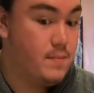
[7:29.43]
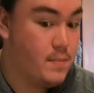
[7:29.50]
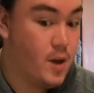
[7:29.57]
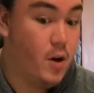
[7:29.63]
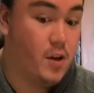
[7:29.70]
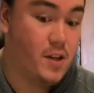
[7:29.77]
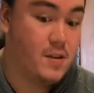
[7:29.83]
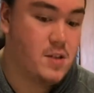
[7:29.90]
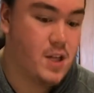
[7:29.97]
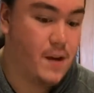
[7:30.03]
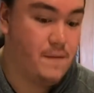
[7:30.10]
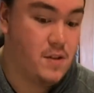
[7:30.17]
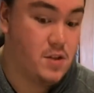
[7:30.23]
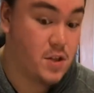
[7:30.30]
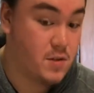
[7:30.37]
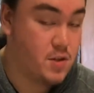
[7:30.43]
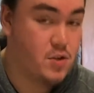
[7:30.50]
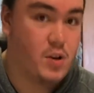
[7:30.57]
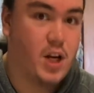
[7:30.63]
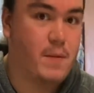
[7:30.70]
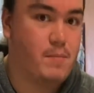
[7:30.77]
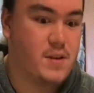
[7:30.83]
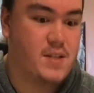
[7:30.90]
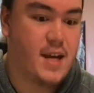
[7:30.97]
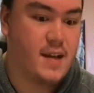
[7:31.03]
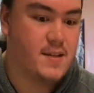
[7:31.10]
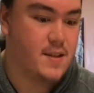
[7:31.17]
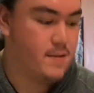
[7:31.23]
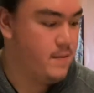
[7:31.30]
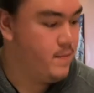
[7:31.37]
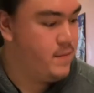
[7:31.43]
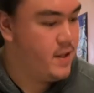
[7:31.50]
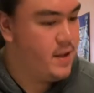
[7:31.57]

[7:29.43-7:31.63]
all your stuff is just straight up protected.